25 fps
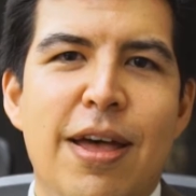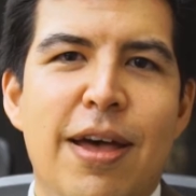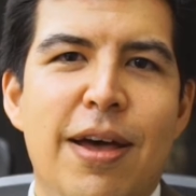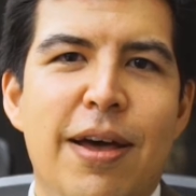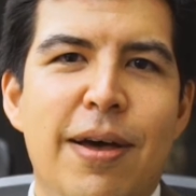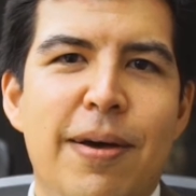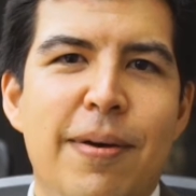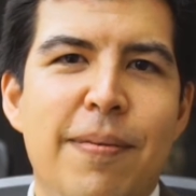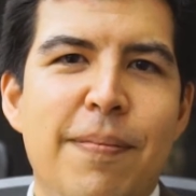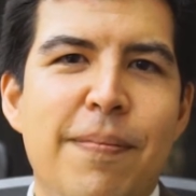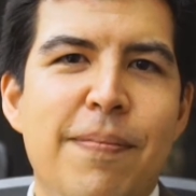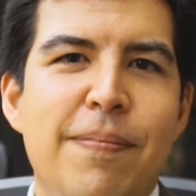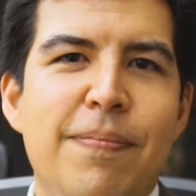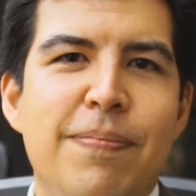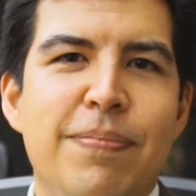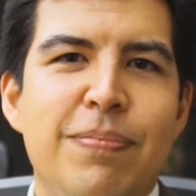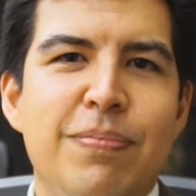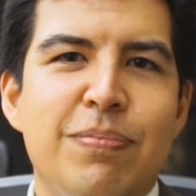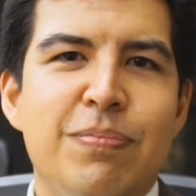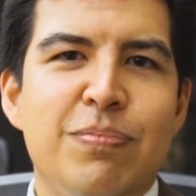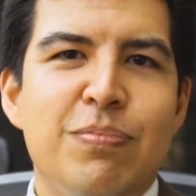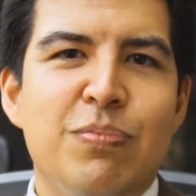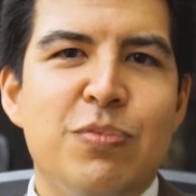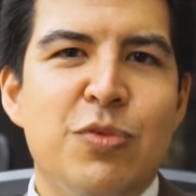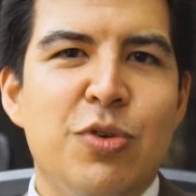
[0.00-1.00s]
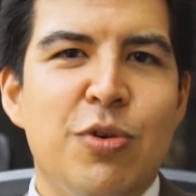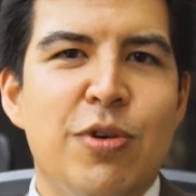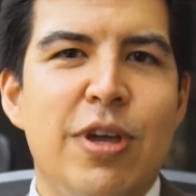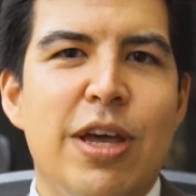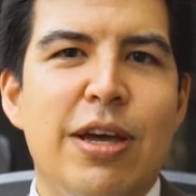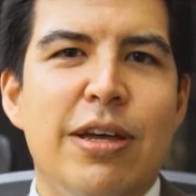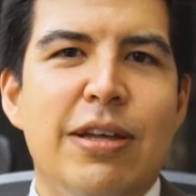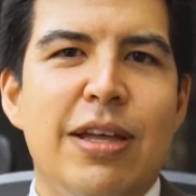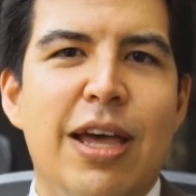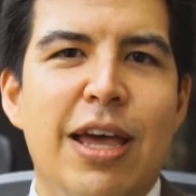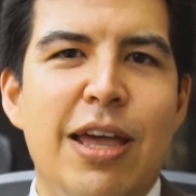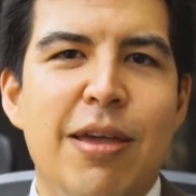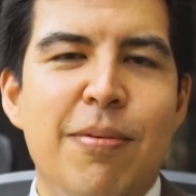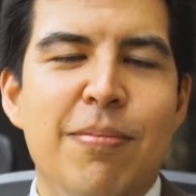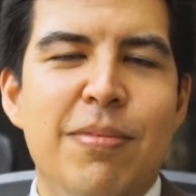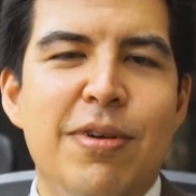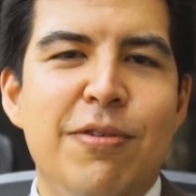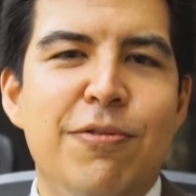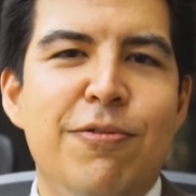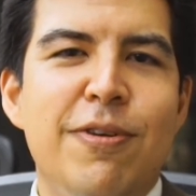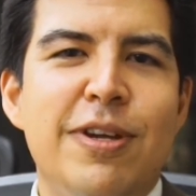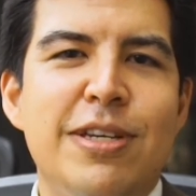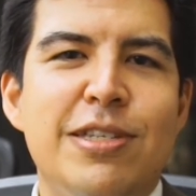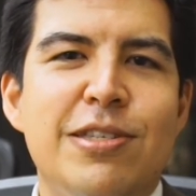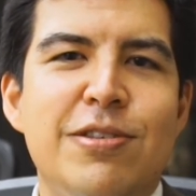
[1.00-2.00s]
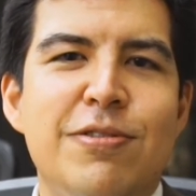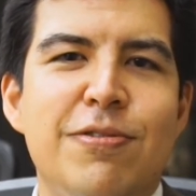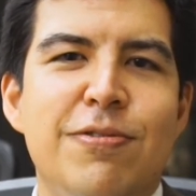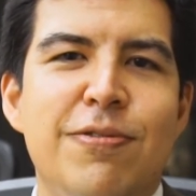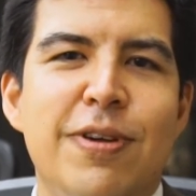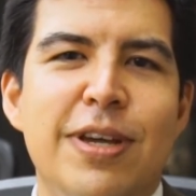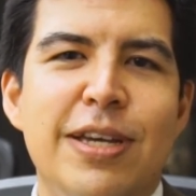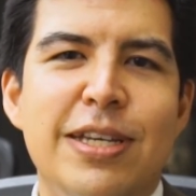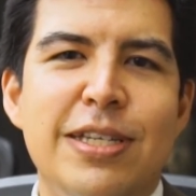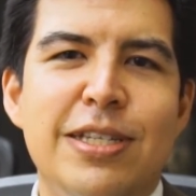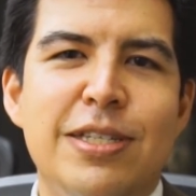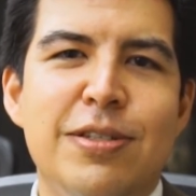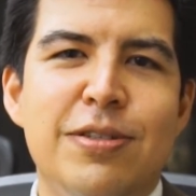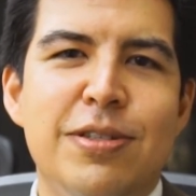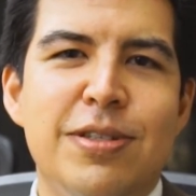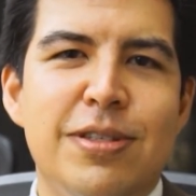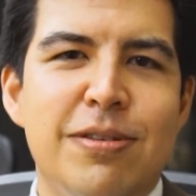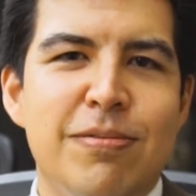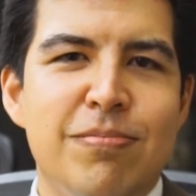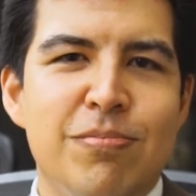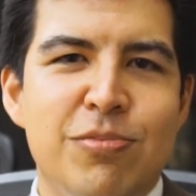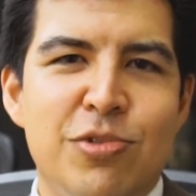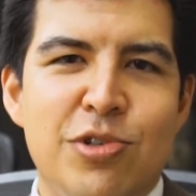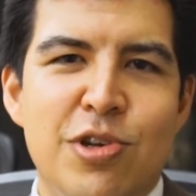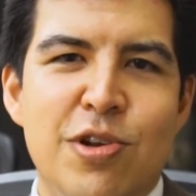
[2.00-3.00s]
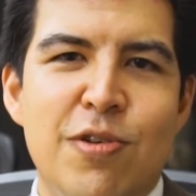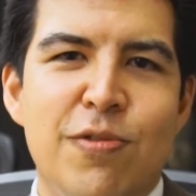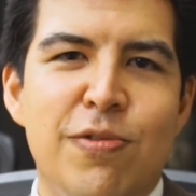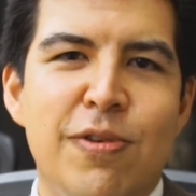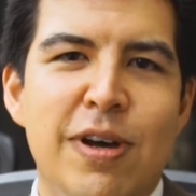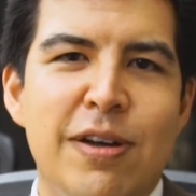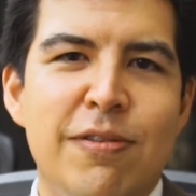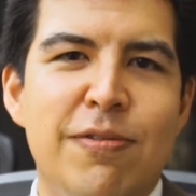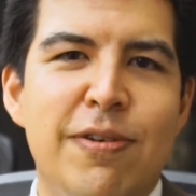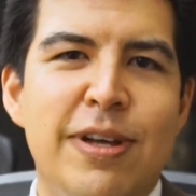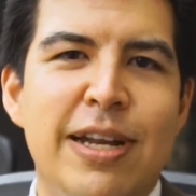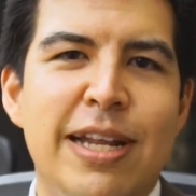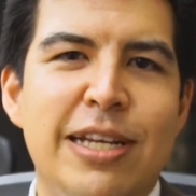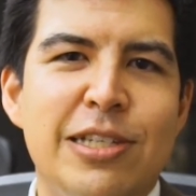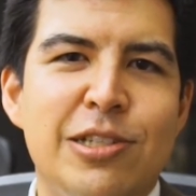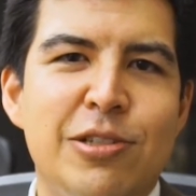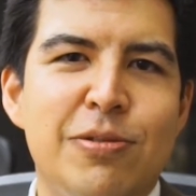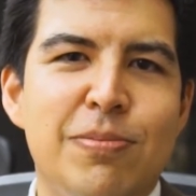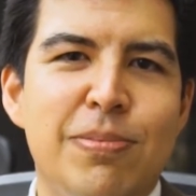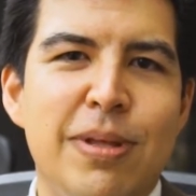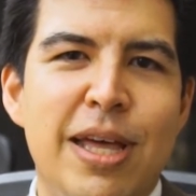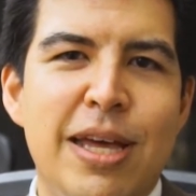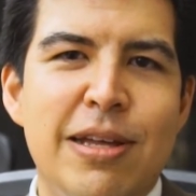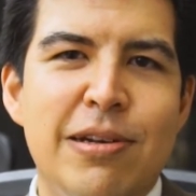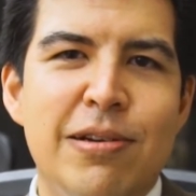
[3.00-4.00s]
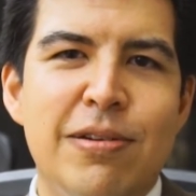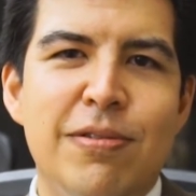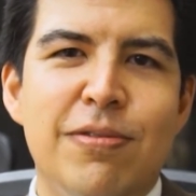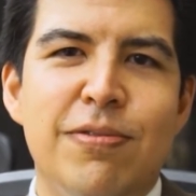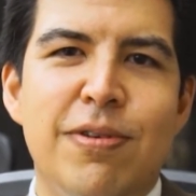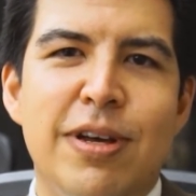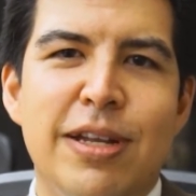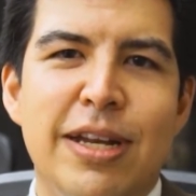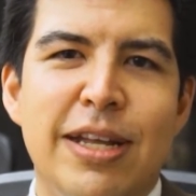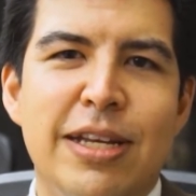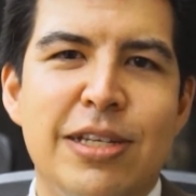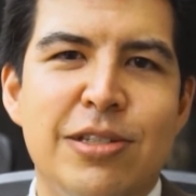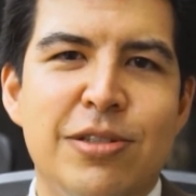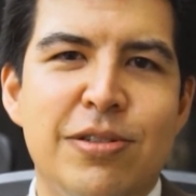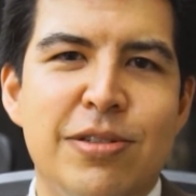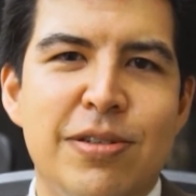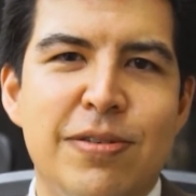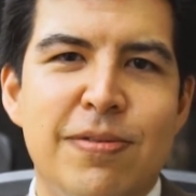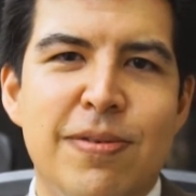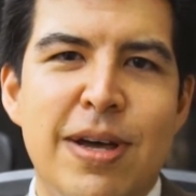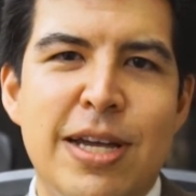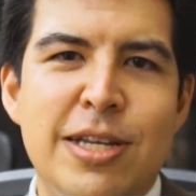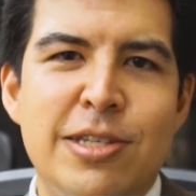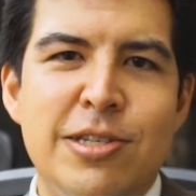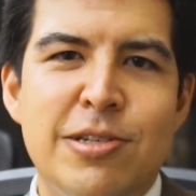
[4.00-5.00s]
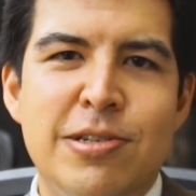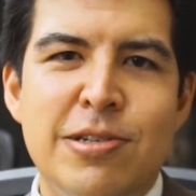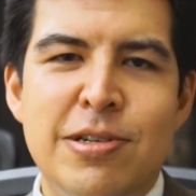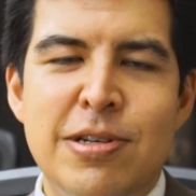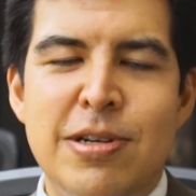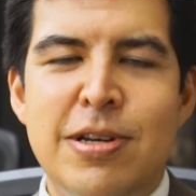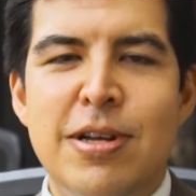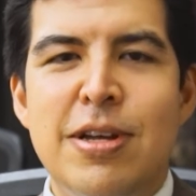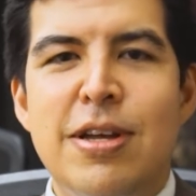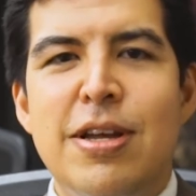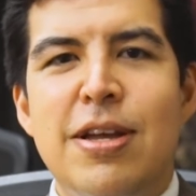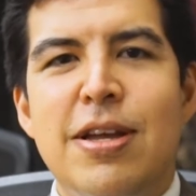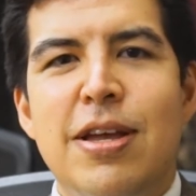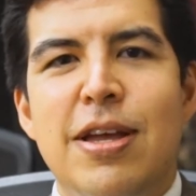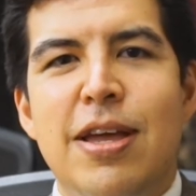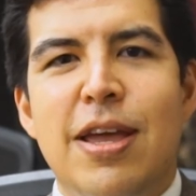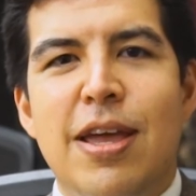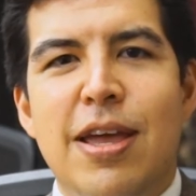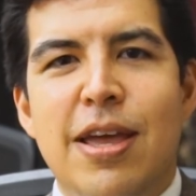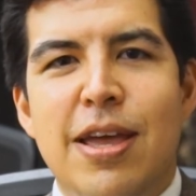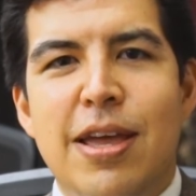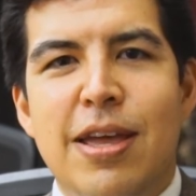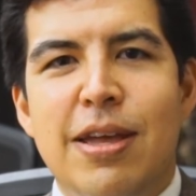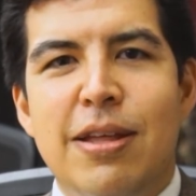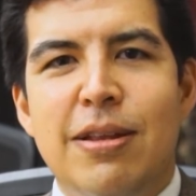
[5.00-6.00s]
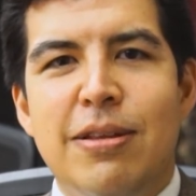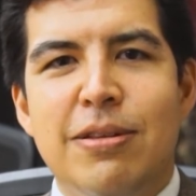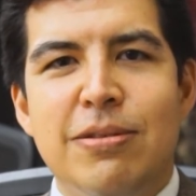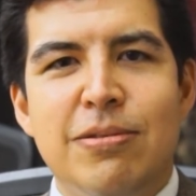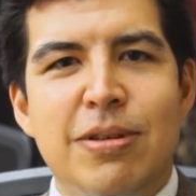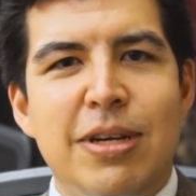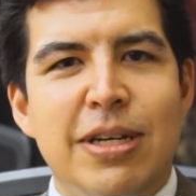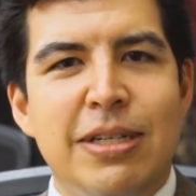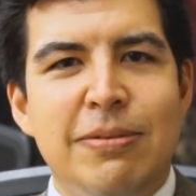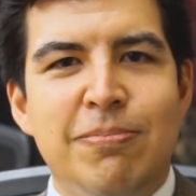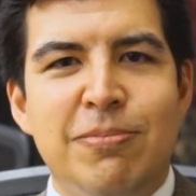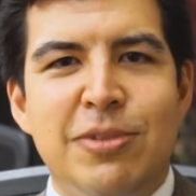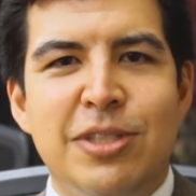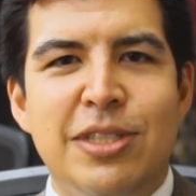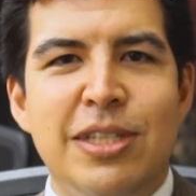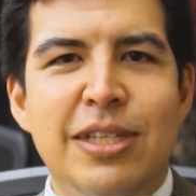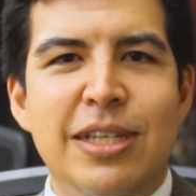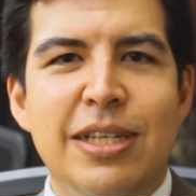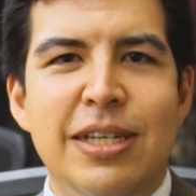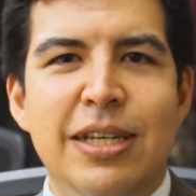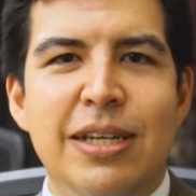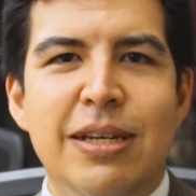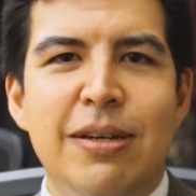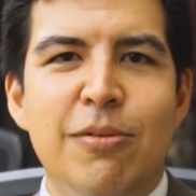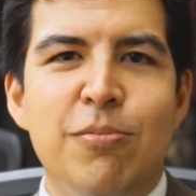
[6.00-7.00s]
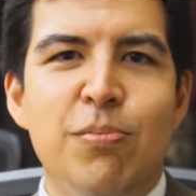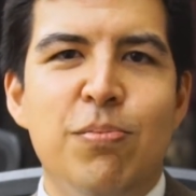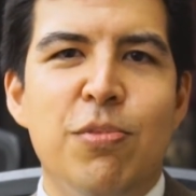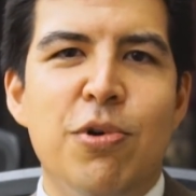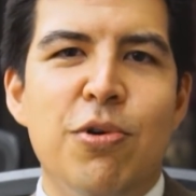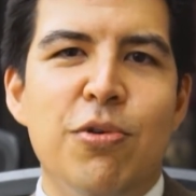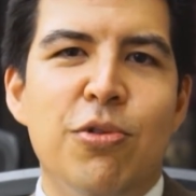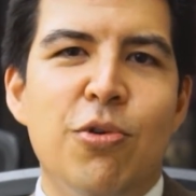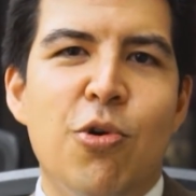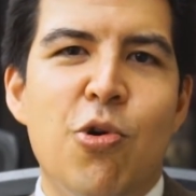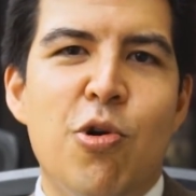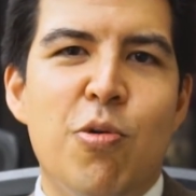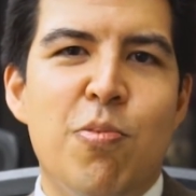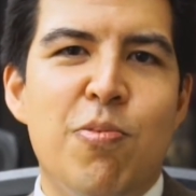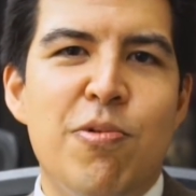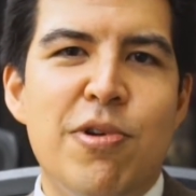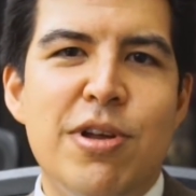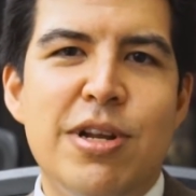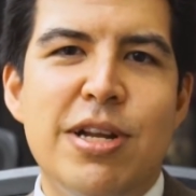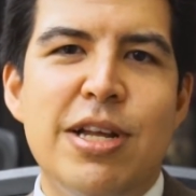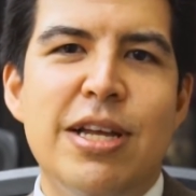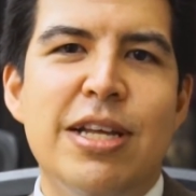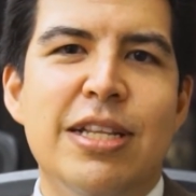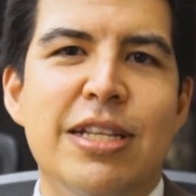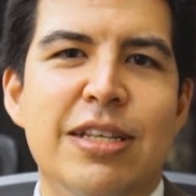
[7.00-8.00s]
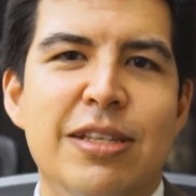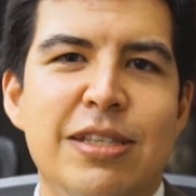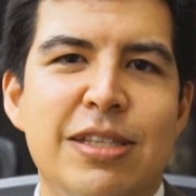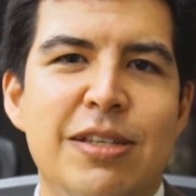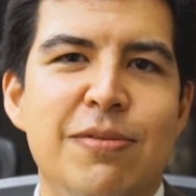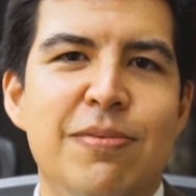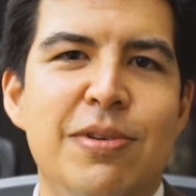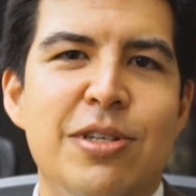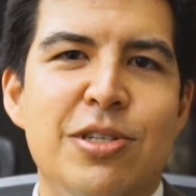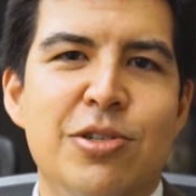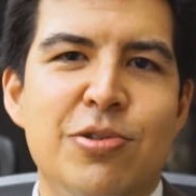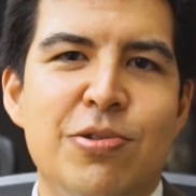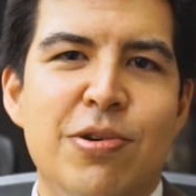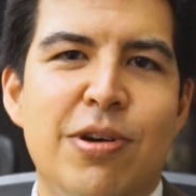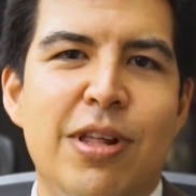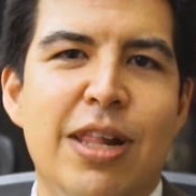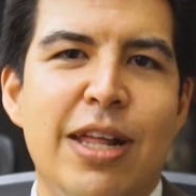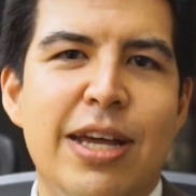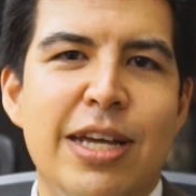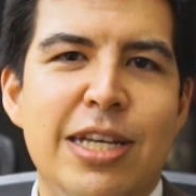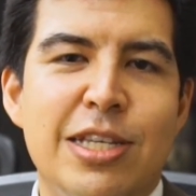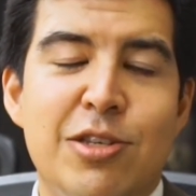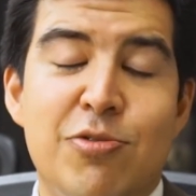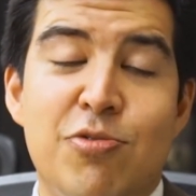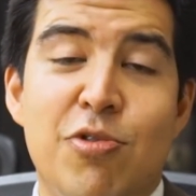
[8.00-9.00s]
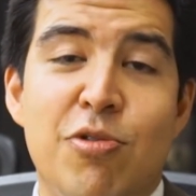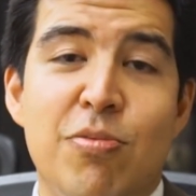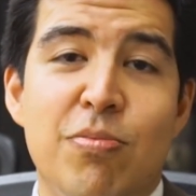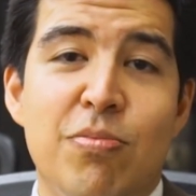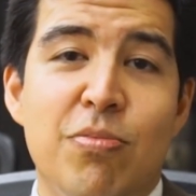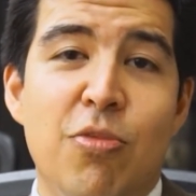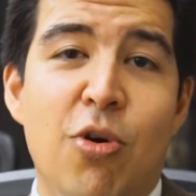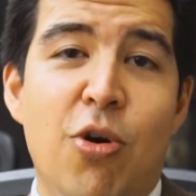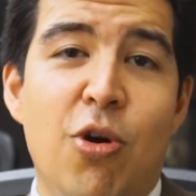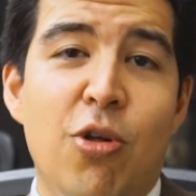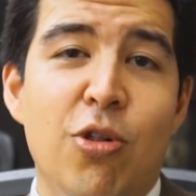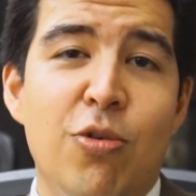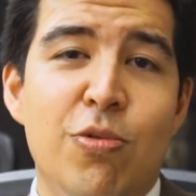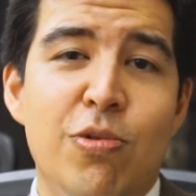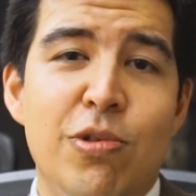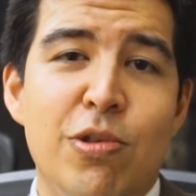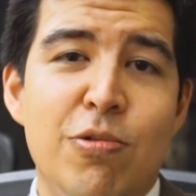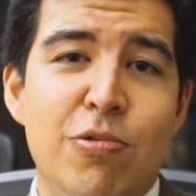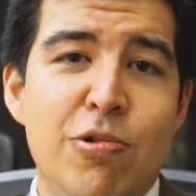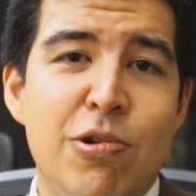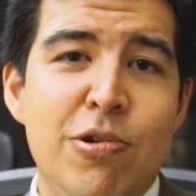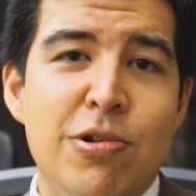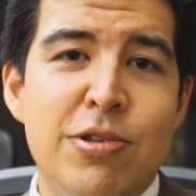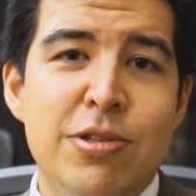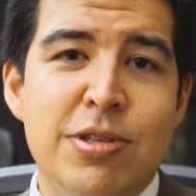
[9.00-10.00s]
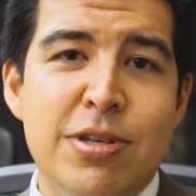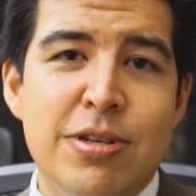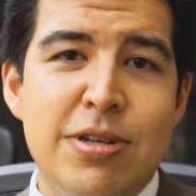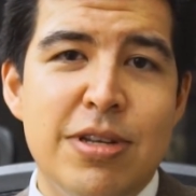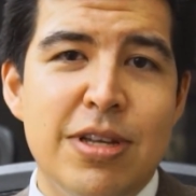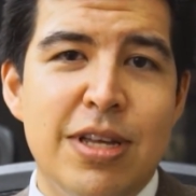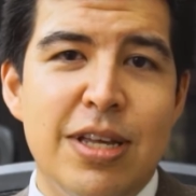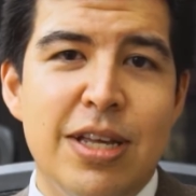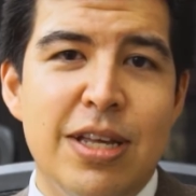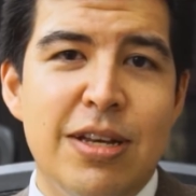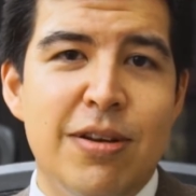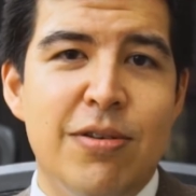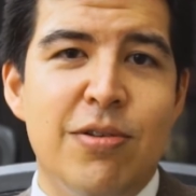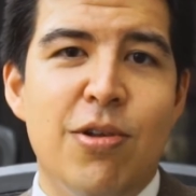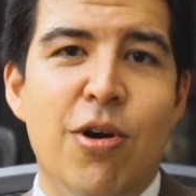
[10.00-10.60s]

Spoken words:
So yeah, I am a face-to-face certified financial planner, financial advisor, and I'm seeing both corporate and individual clients from all over the world and